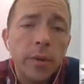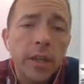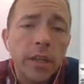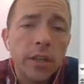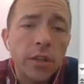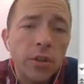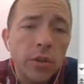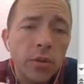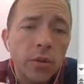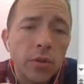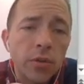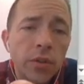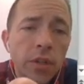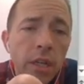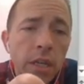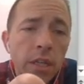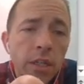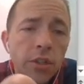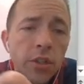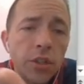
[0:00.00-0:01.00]
we can use
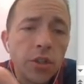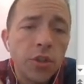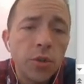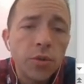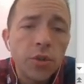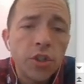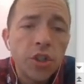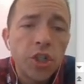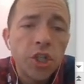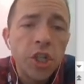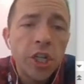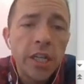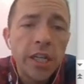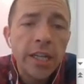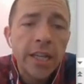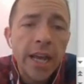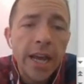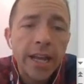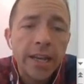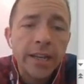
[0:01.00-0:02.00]
to do
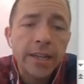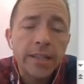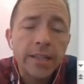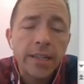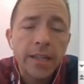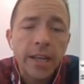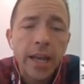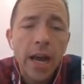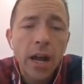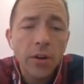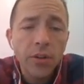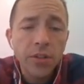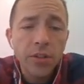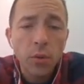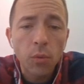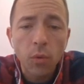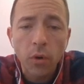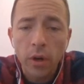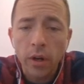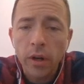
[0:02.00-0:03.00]
gene editing. How does
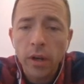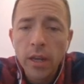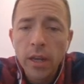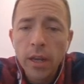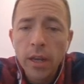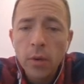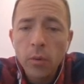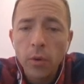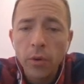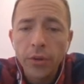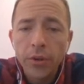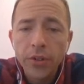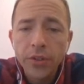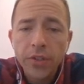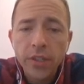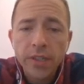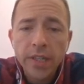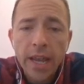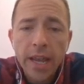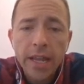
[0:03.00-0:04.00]
it work? Well,
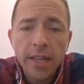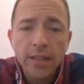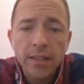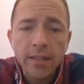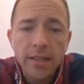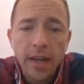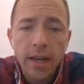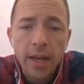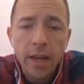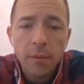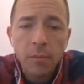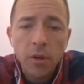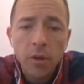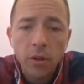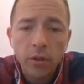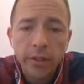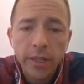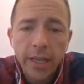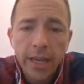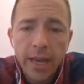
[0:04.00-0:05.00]
there's this enzyme
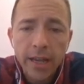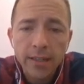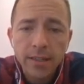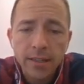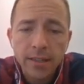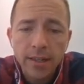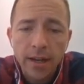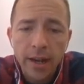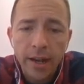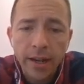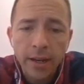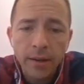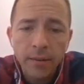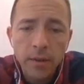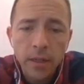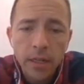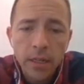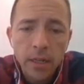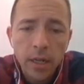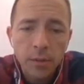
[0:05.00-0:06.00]
called Cas9.
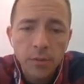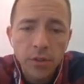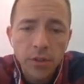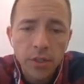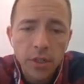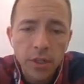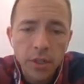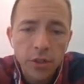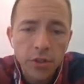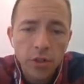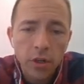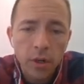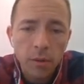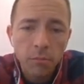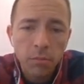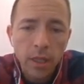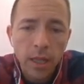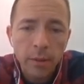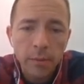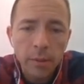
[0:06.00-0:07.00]
I'm just going to draw a
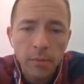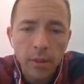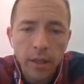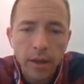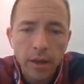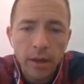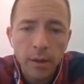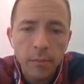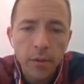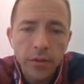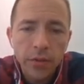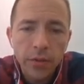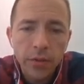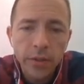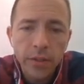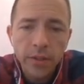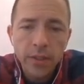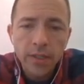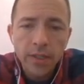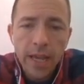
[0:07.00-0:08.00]
blobby blob. So
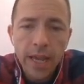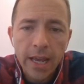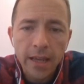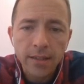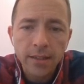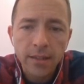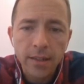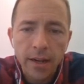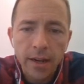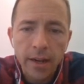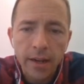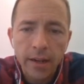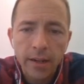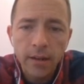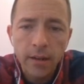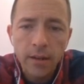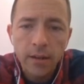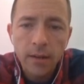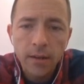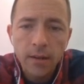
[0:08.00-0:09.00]
this is Cas9.
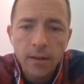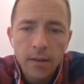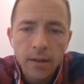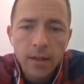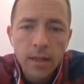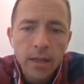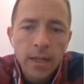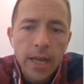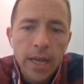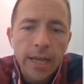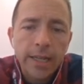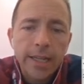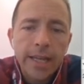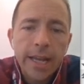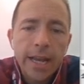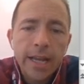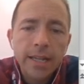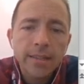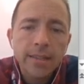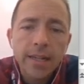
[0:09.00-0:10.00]
And
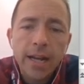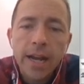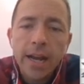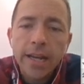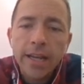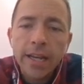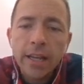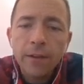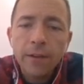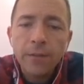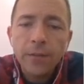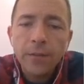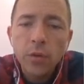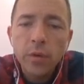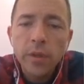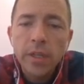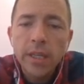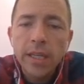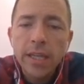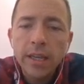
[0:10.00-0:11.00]
Cas9, if
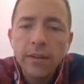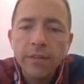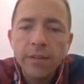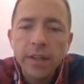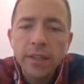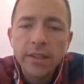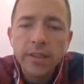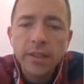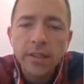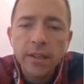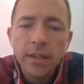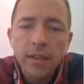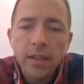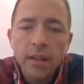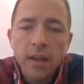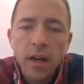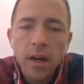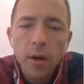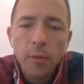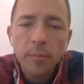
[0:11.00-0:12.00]
you give it
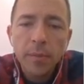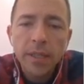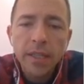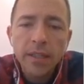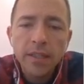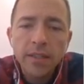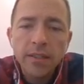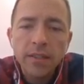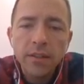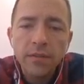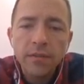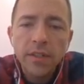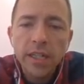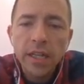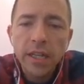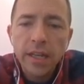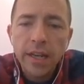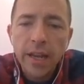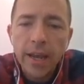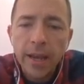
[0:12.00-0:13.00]
a piece of
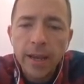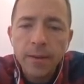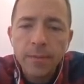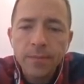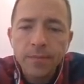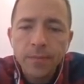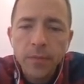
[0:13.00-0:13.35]
DNA